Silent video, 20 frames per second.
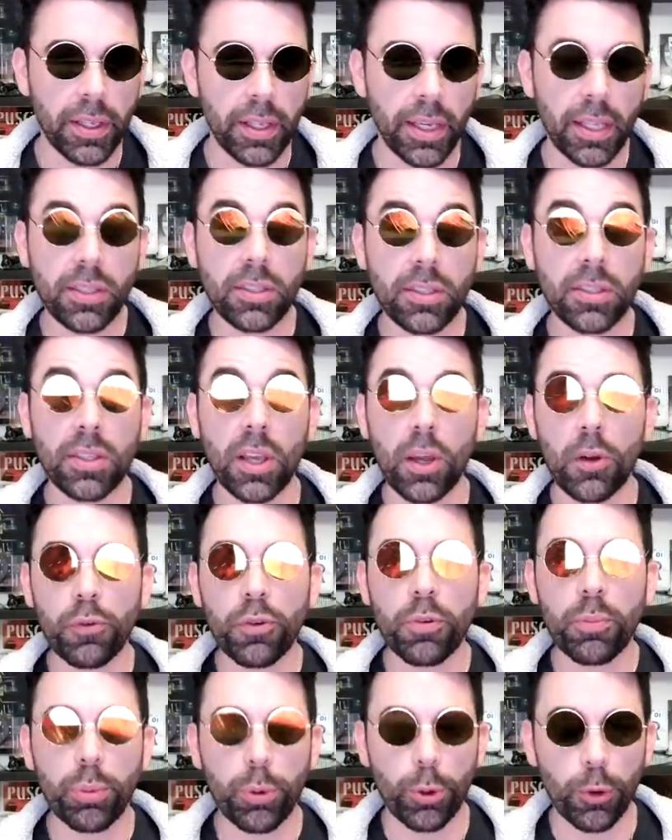It's
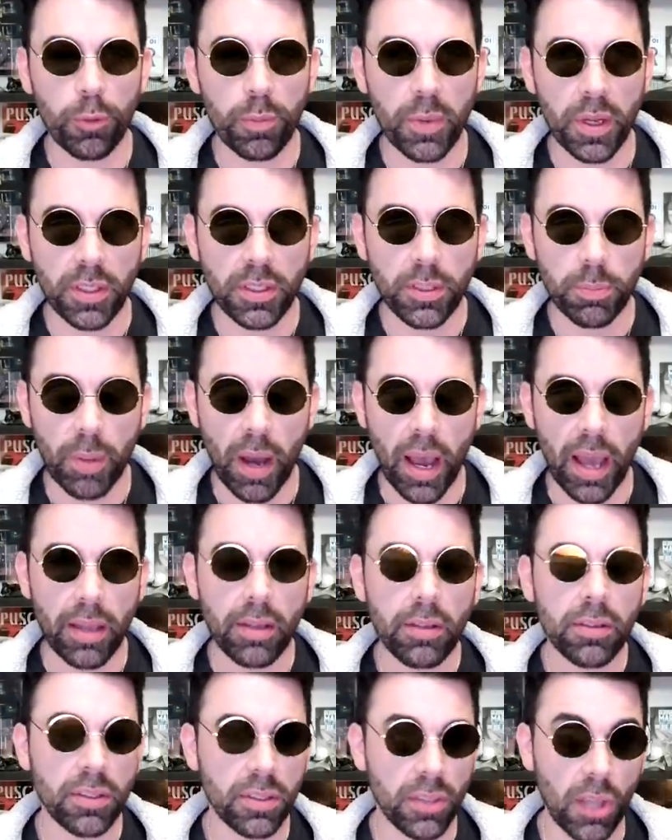self-improvement
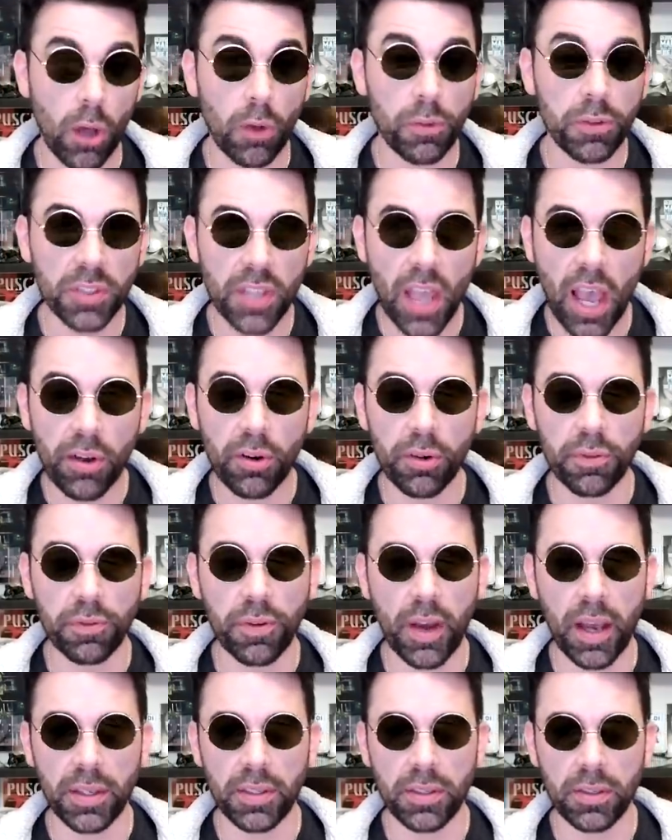by
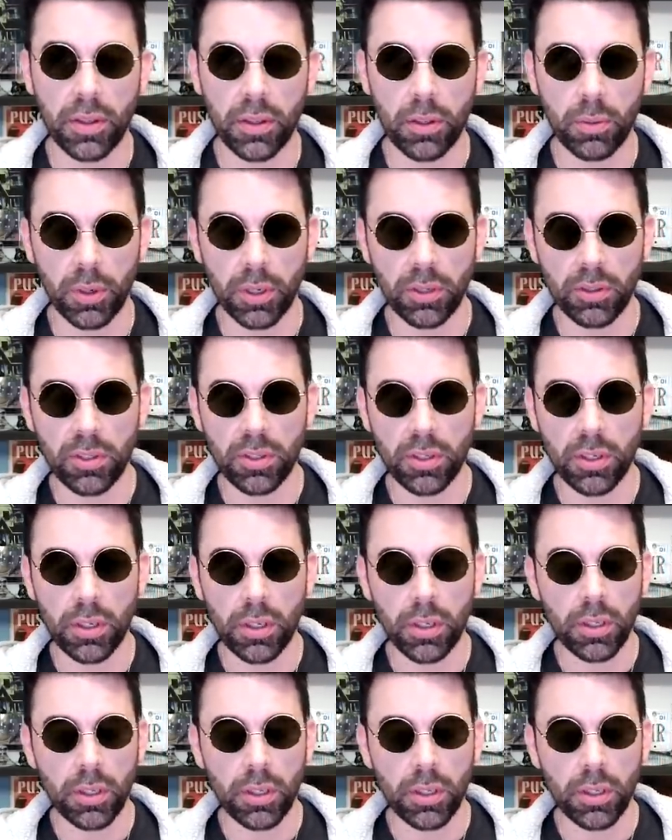self-sacrifice, in other words.